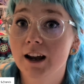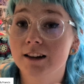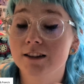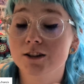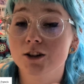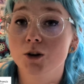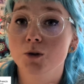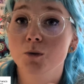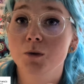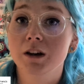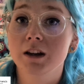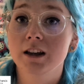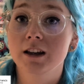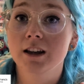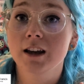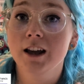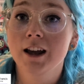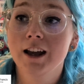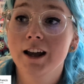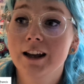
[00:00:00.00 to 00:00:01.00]
And so
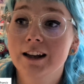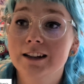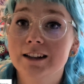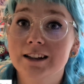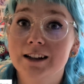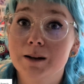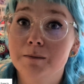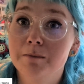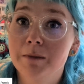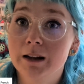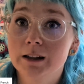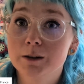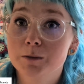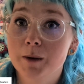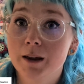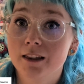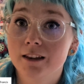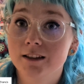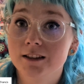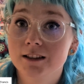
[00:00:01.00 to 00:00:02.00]
we did a mixed
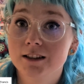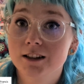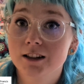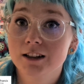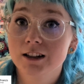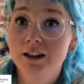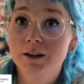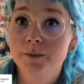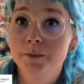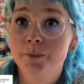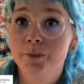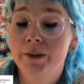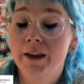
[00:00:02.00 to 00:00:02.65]
method study,